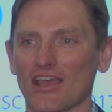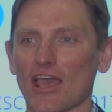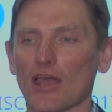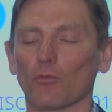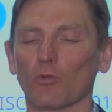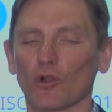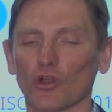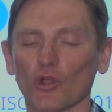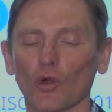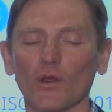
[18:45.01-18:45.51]

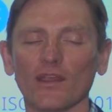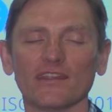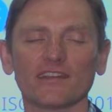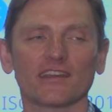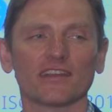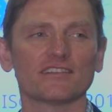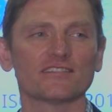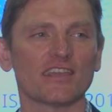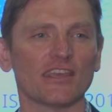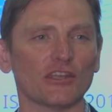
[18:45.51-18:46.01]
And we're going to
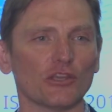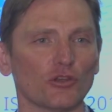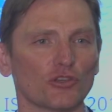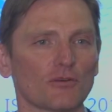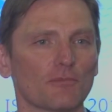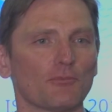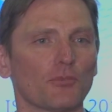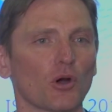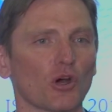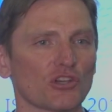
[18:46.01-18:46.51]
continue
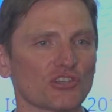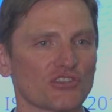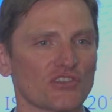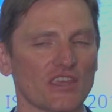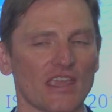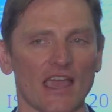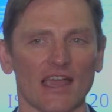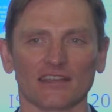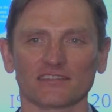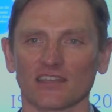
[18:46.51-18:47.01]
to push
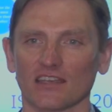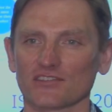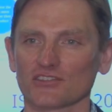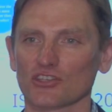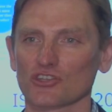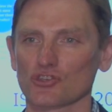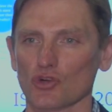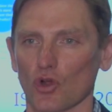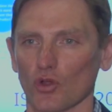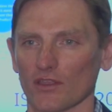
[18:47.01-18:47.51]
the access
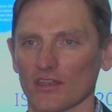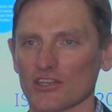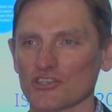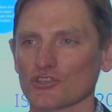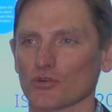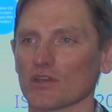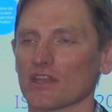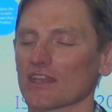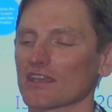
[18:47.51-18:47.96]
control industry,